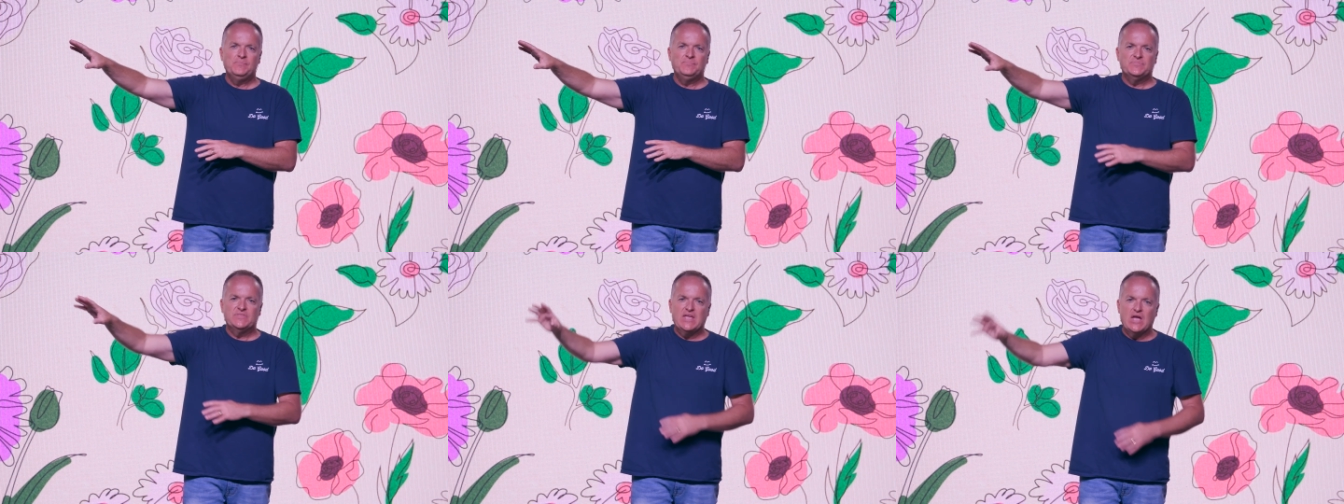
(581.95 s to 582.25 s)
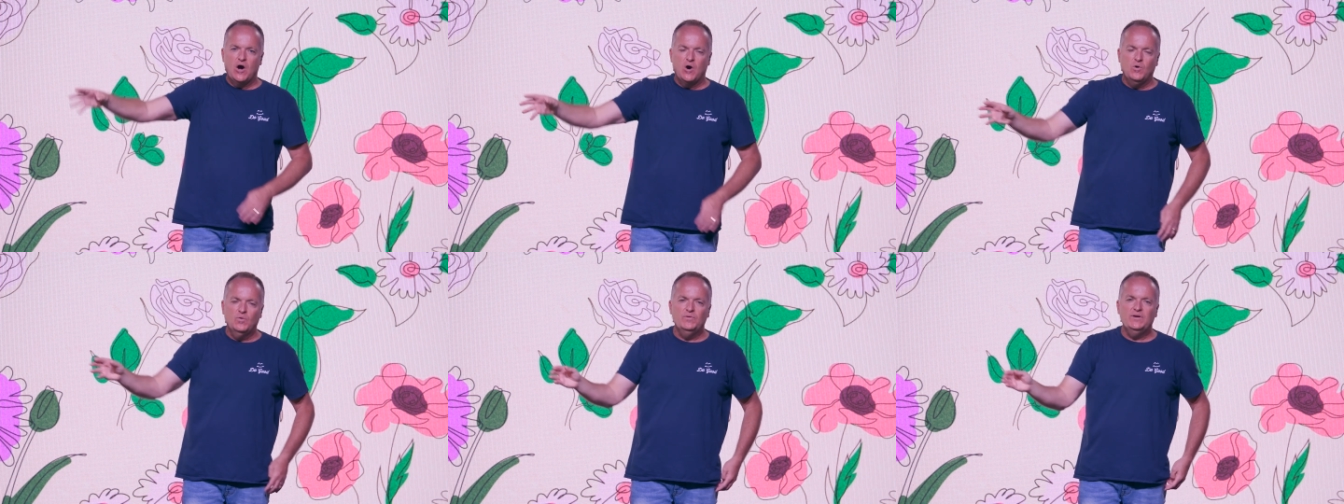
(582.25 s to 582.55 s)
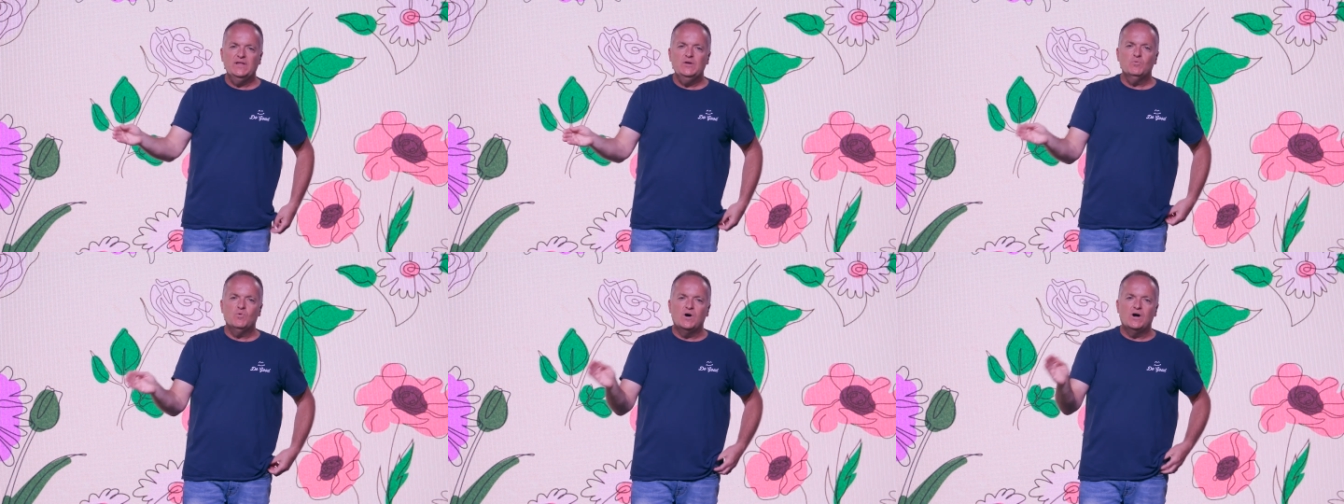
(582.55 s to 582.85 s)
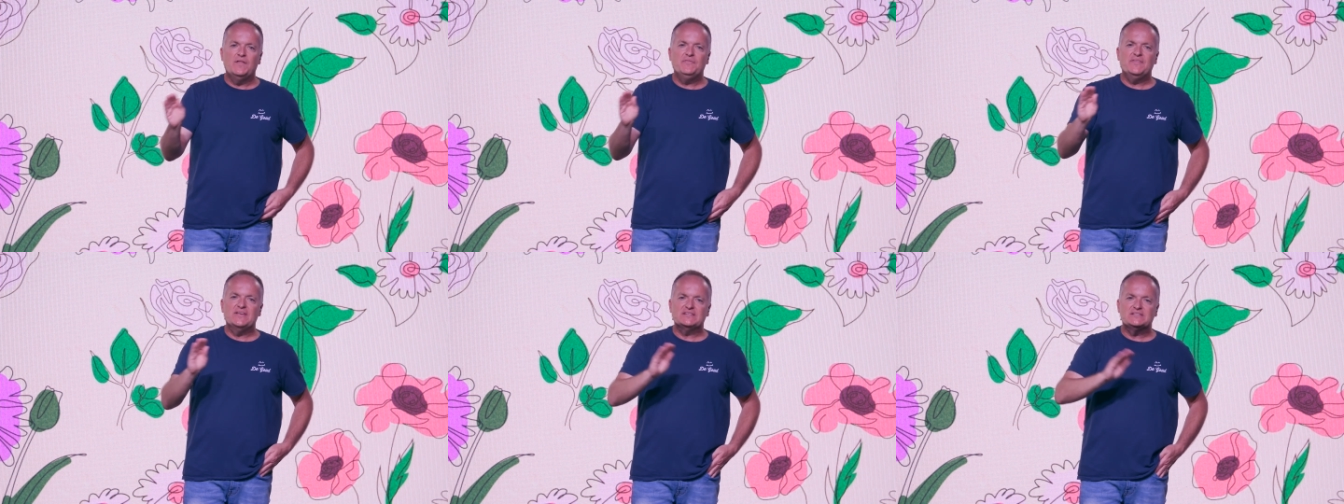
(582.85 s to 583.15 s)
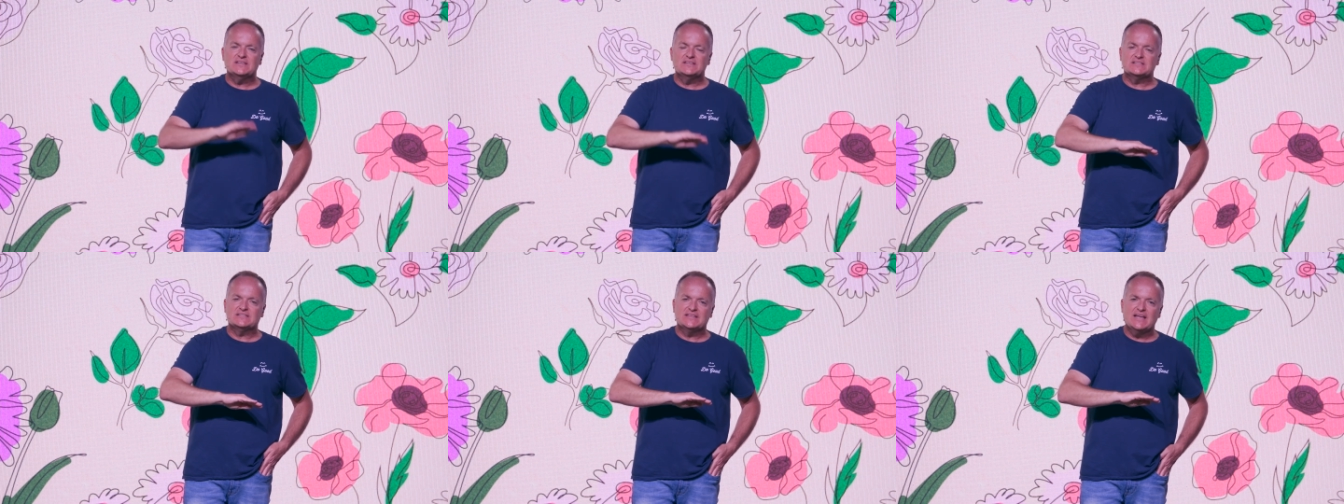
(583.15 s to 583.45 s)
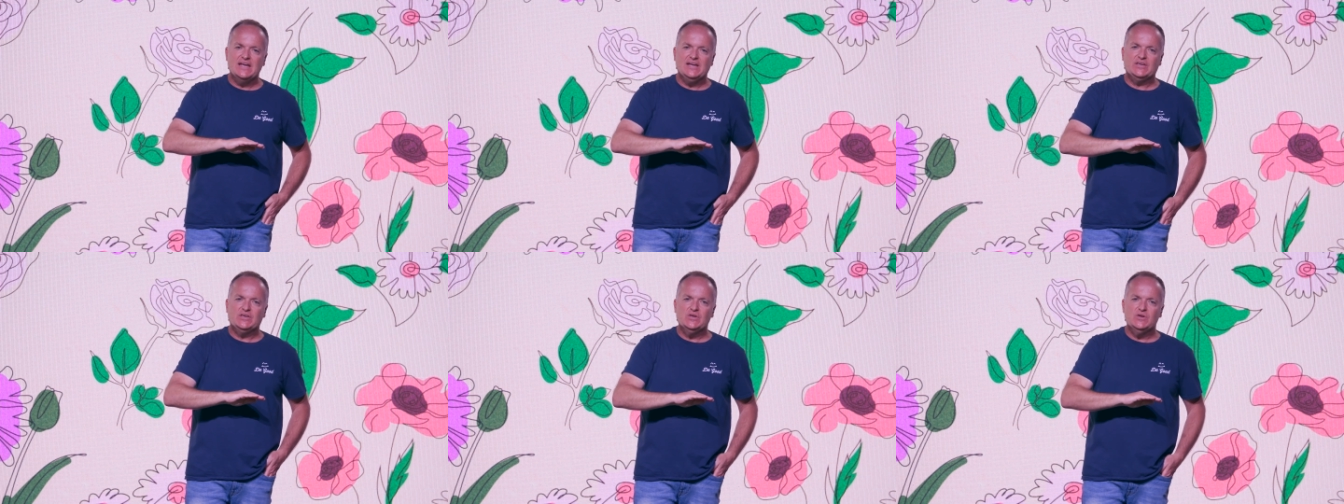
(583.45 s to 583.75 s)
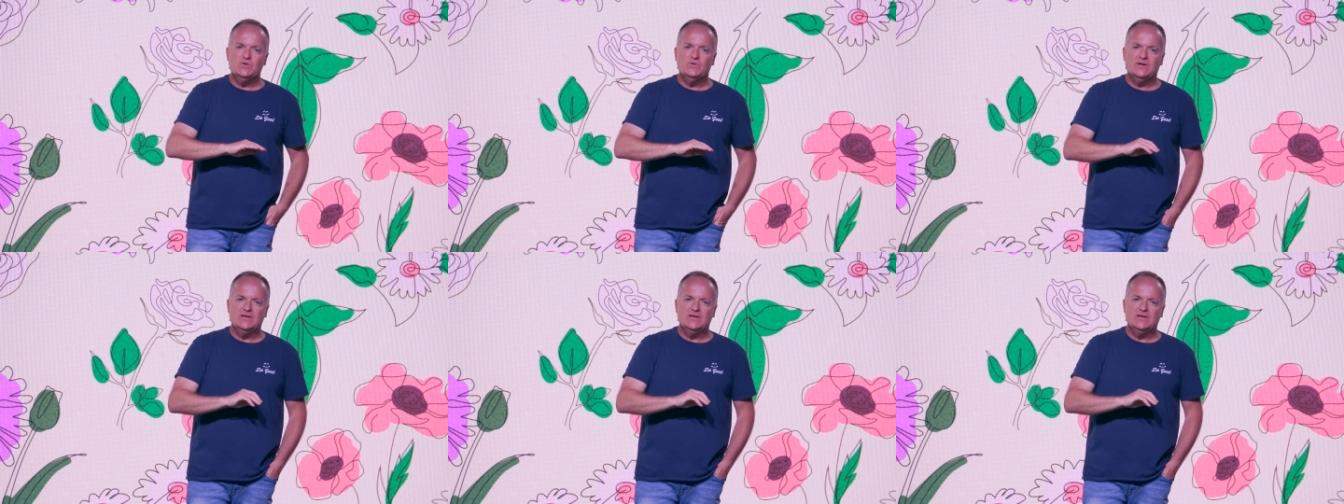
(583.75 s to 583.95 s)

The only one that says thank you